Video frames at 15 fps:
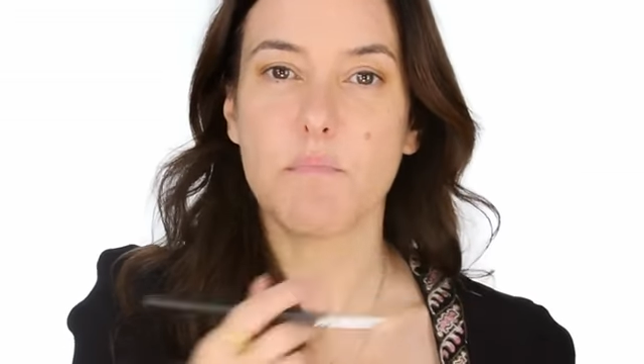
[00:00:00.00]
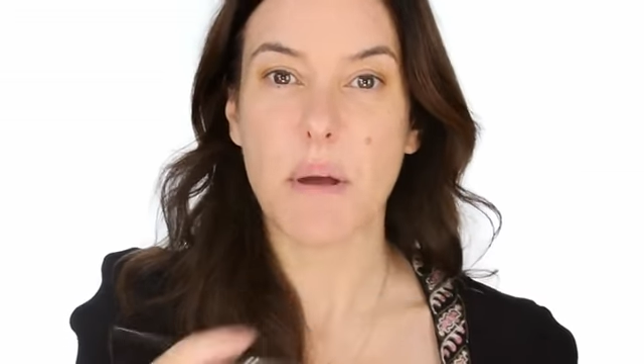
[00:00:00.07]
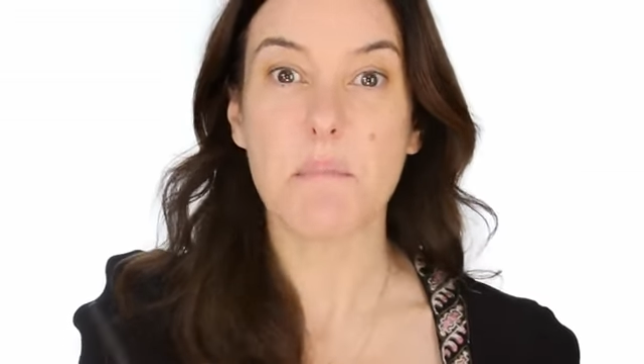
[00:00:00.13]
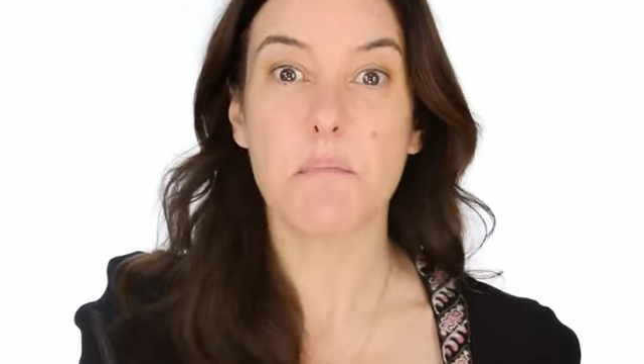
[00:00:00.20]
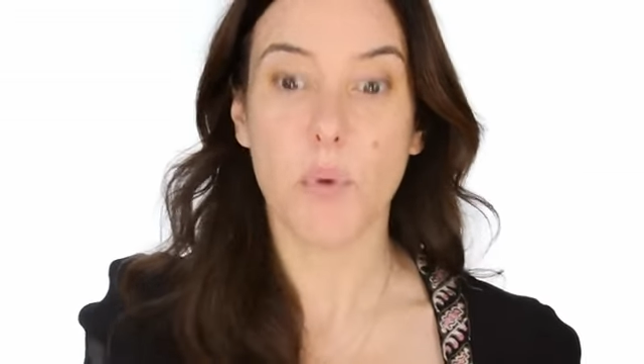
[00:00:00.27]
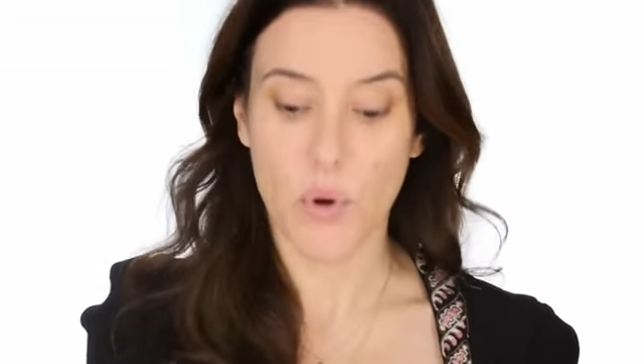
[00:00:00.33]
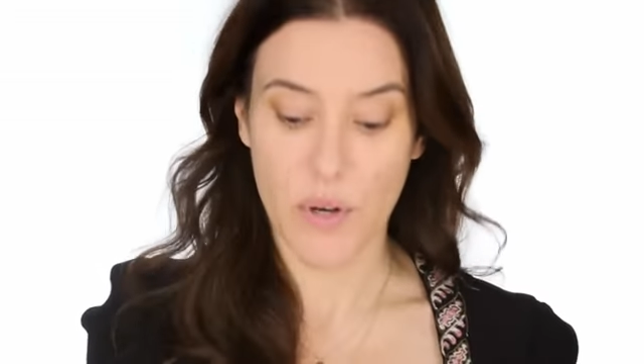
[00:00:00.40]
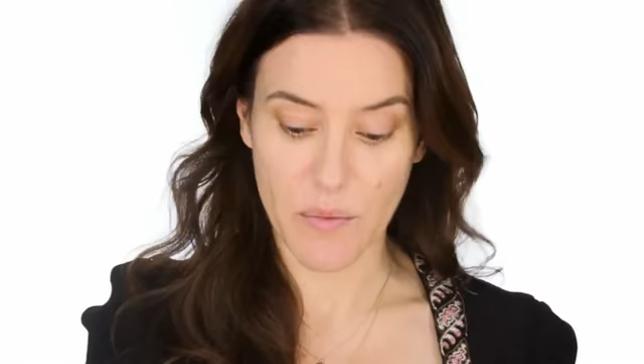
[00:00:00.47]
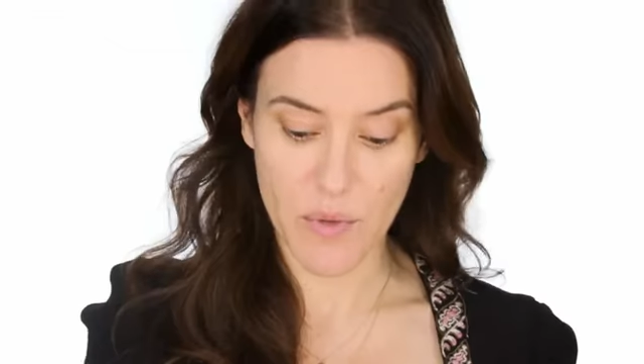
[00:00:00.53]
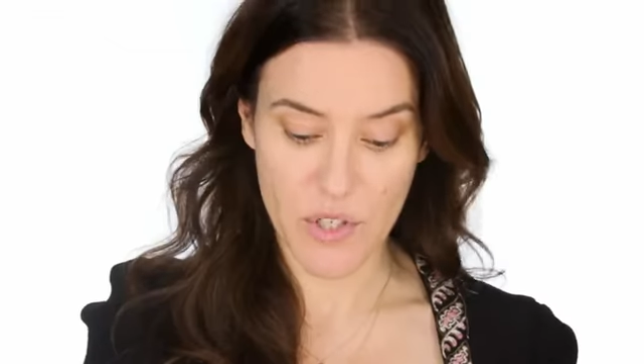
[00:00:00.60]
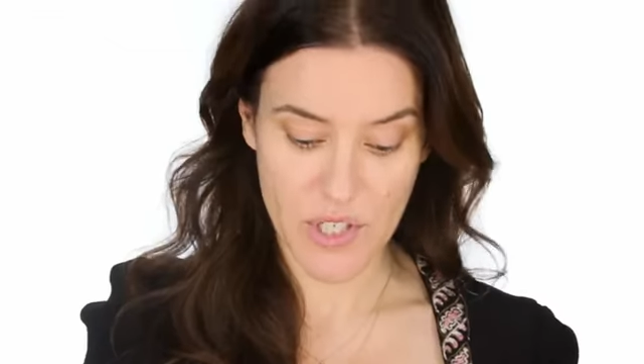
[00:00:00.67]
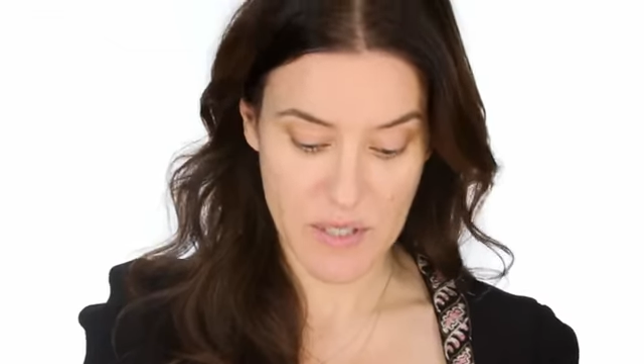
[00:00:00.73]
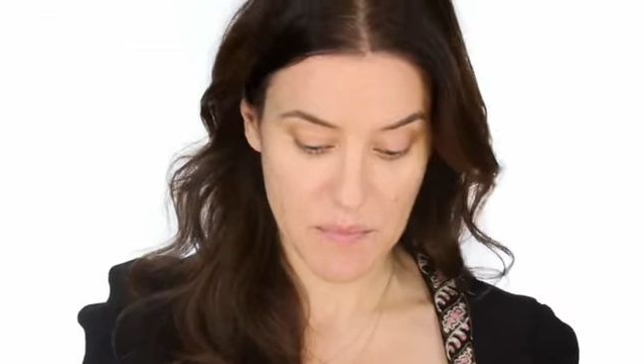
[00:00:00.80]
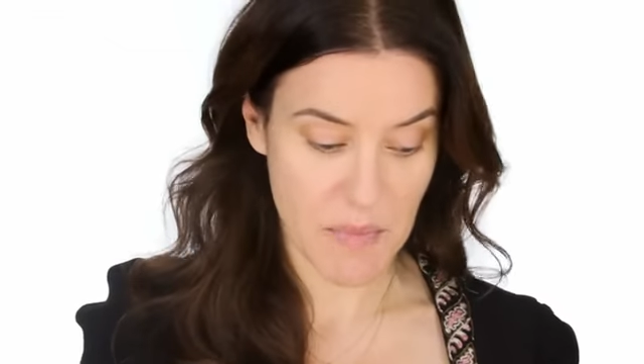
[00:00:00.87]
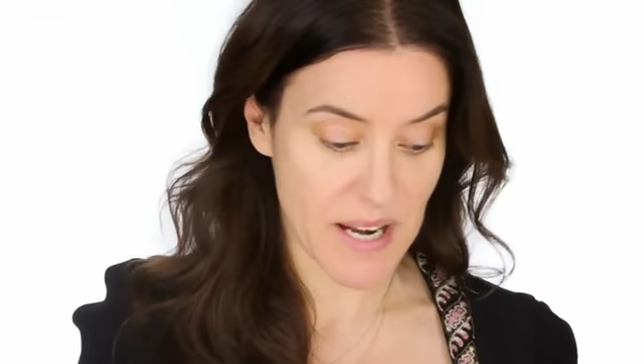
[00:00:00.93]
pinpoint,
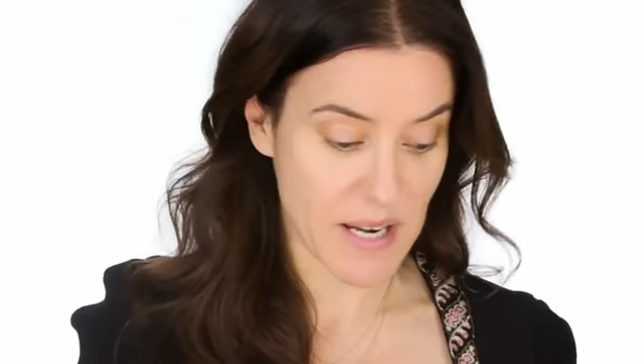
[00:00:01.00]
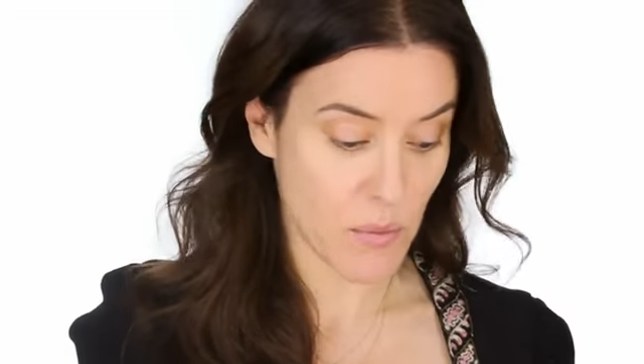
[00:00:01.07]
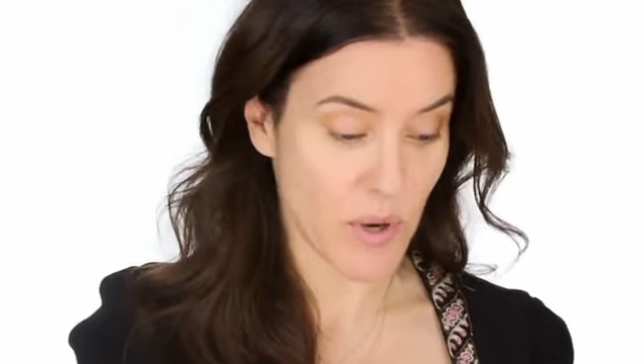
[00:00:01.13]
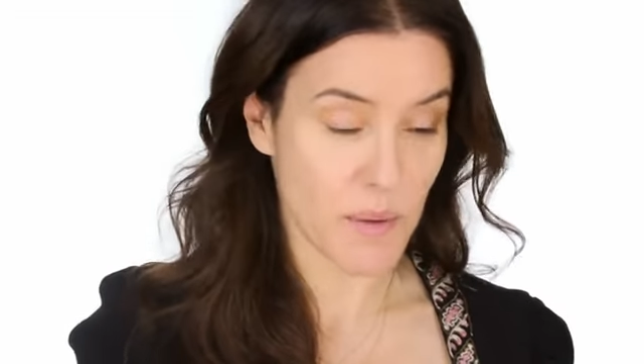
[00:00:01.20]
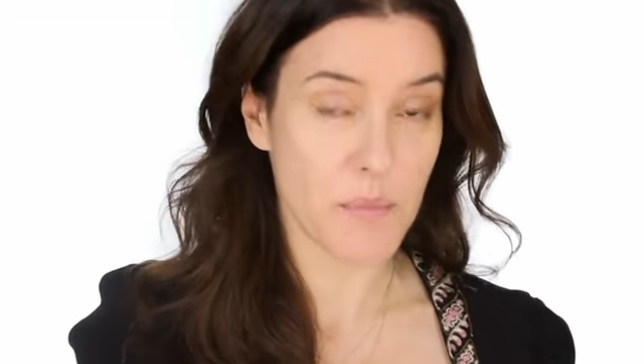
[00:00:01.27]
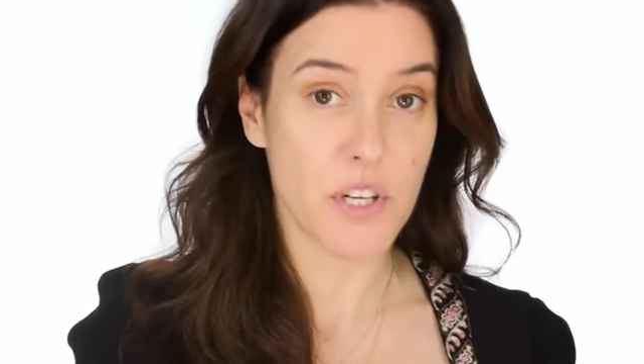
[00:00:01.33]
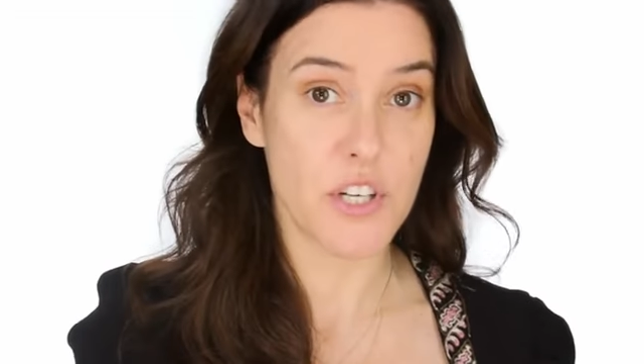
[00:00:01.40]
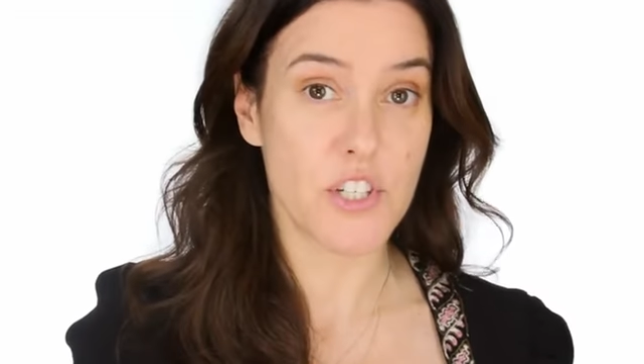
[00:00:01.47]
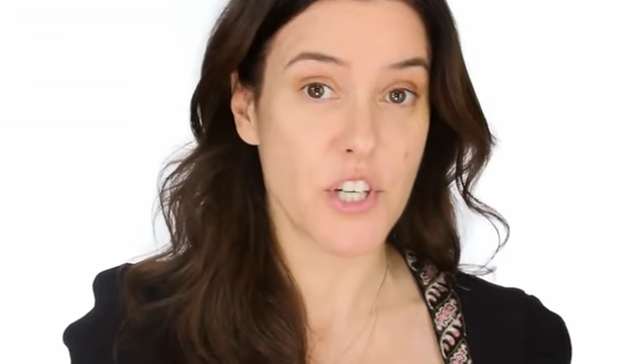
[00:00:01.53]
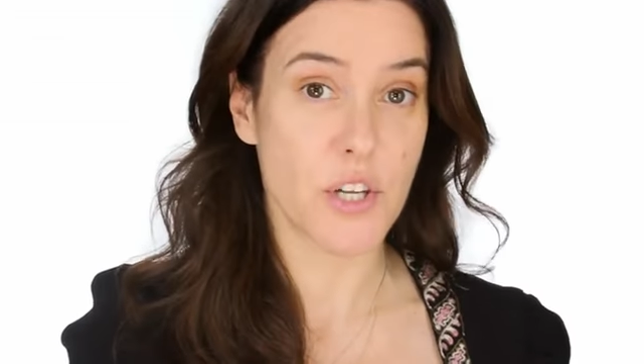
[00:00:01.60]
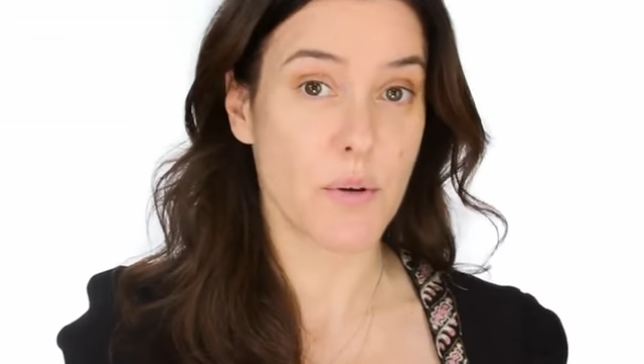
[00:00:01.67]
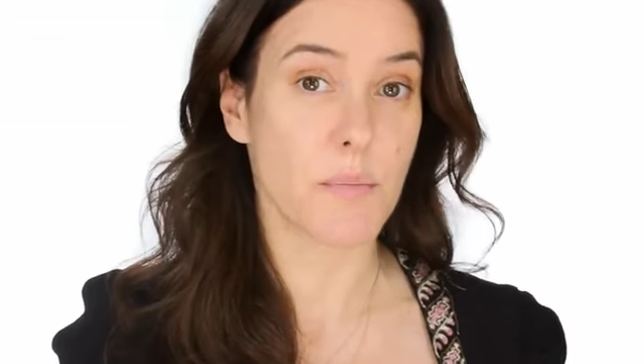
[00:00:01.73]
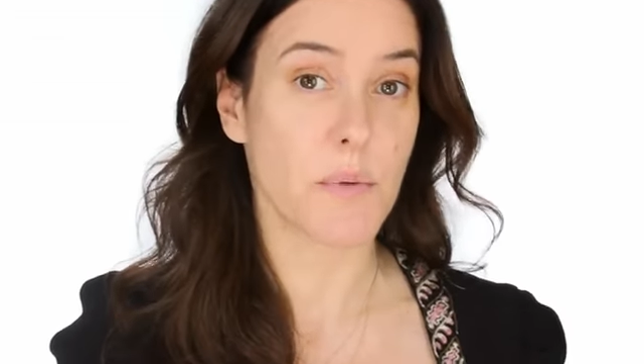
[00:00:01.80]
which is mainly what I'm going to do.